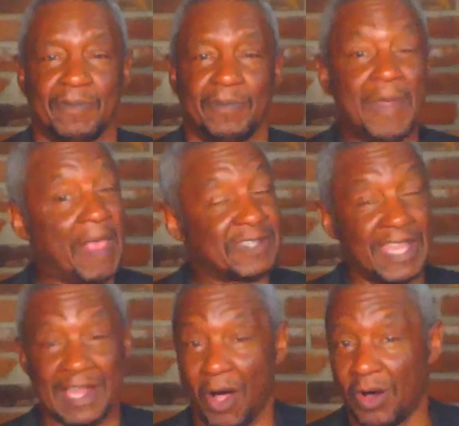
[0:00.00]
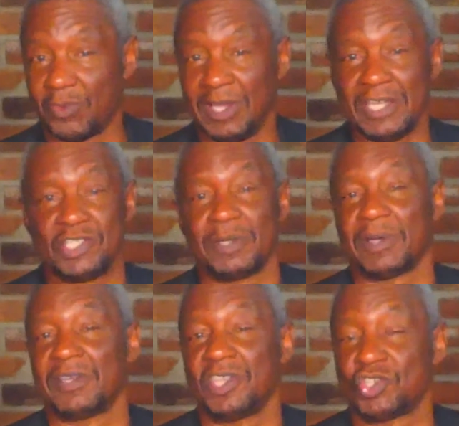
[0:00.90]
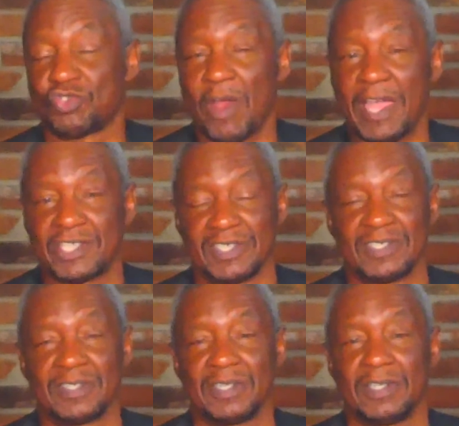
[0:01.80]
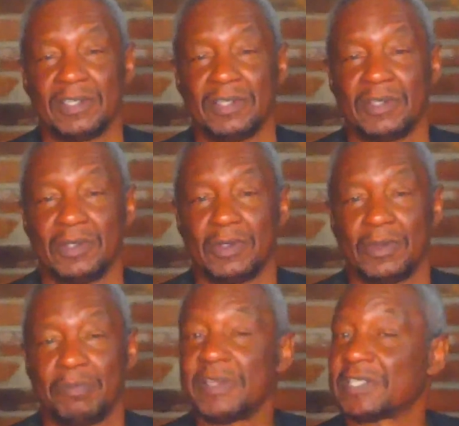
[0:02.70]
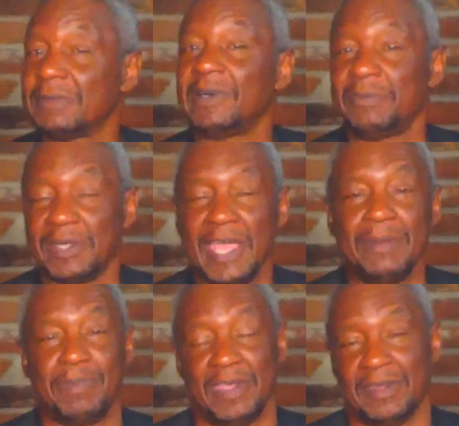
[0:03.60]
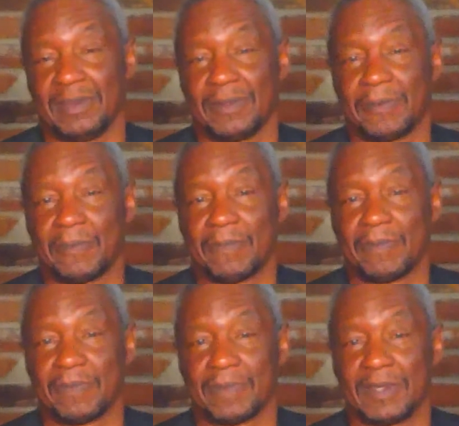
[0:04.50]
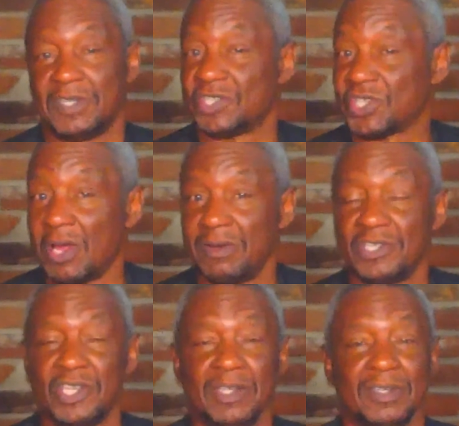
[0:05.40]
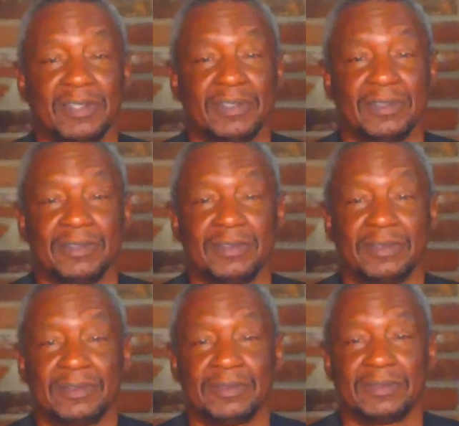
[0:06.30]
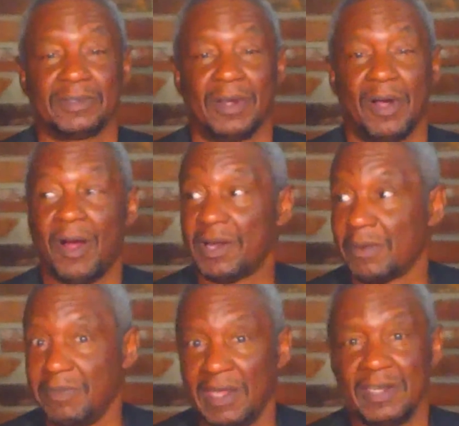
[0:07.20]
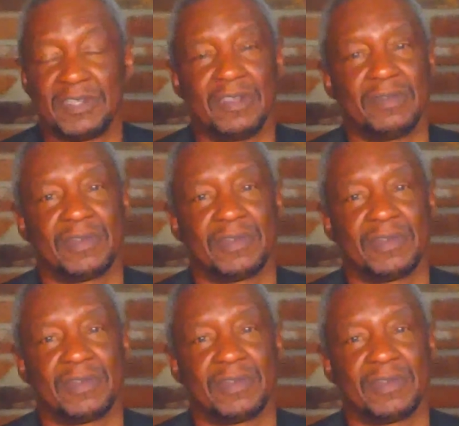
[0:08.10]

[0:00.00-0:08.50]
Not saying that all relationships are distractions, but some of them can be discouraging, argumentative.